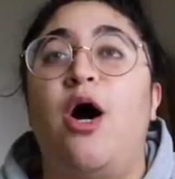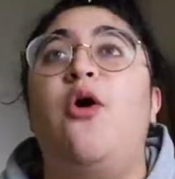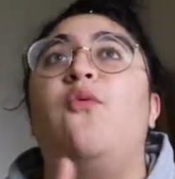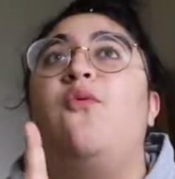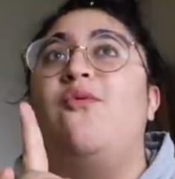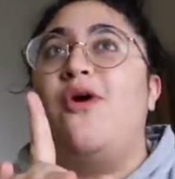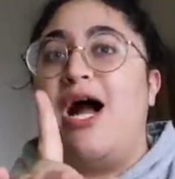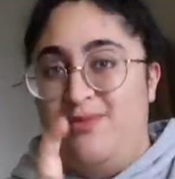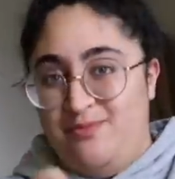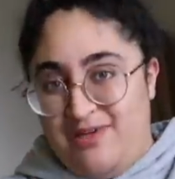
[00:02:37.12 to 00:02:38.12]
Oh,
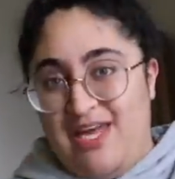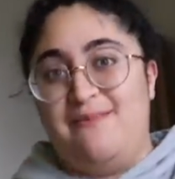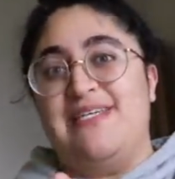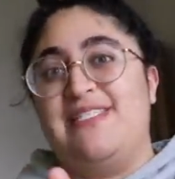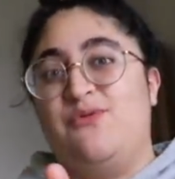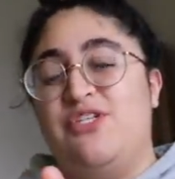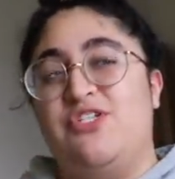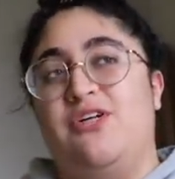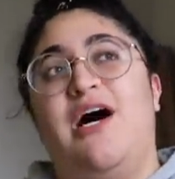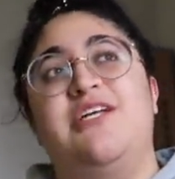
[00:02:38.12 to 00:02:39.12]
I've been playing my Switch
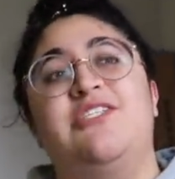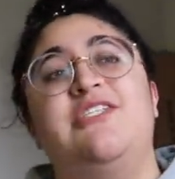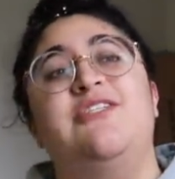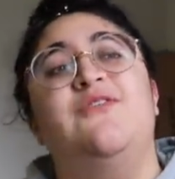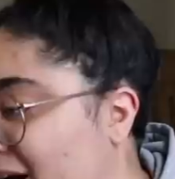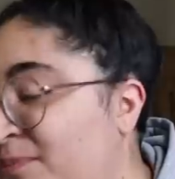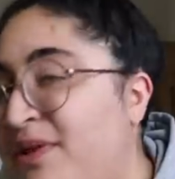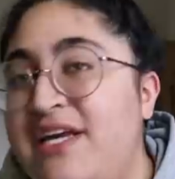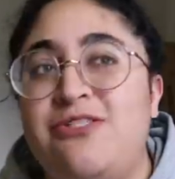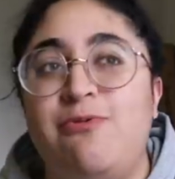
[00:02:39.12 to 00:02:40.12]
a lot too. I'm
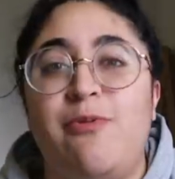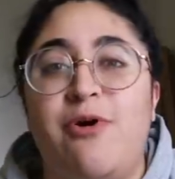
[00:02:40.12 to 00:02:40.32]
playing Super